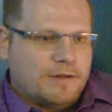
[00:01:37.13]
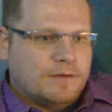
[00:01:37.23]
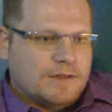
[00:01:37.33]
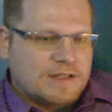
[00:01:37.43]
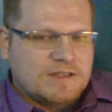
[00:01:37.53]

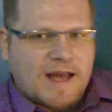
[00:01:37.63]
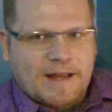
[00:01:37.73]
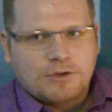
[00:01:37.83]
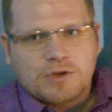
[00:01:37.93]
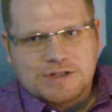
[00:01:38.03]
the
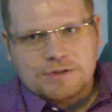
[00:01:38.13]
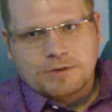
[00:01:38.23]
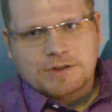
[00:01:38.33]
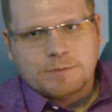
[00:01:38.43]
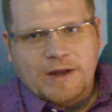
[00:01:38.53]
Sign Crystal
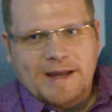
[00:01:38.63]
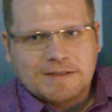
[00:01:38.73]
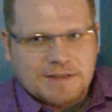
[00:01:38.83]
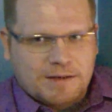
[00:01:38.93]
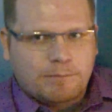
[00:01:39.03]
display.
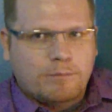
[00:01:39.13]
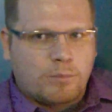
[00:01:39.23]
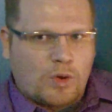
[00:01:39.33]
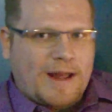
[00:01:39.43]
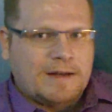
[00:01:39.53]
It's a
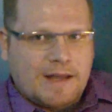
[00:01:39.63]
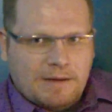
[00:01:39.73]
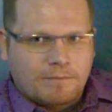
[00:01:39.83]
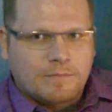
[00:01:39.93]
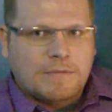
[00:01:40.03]
brand
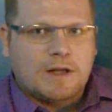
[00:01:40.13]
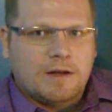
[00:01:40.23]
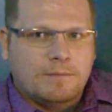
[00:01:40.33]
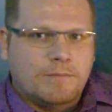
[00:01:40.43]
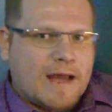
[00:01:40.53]
name
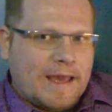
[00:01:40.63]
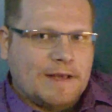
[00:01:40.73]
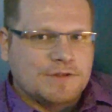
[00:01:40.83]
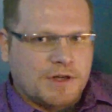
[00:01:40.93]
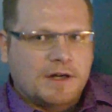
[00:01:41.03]
by
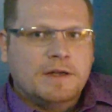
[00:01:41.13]
Acer.